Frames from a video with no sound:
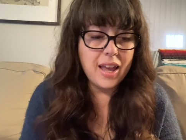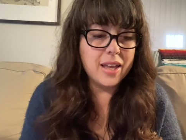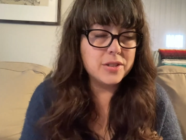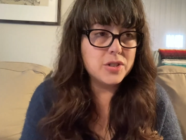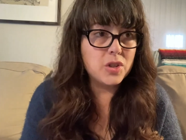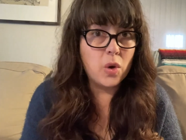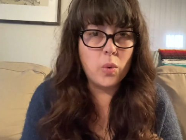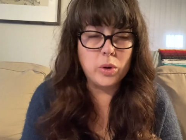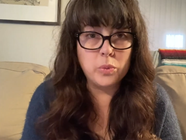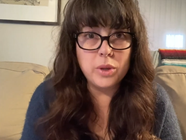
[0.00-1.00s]
And so
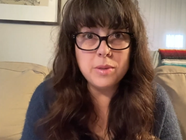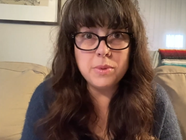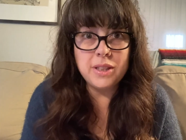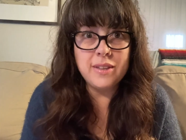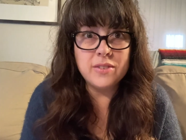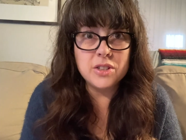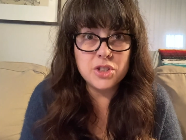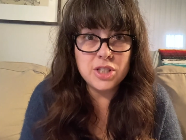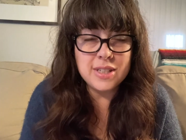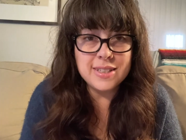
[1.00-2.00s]
when we believe
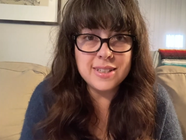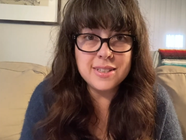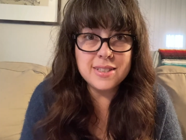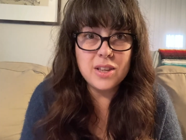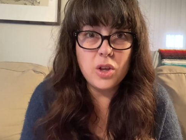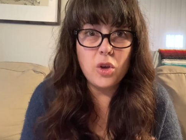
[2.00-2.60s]
in Jesus,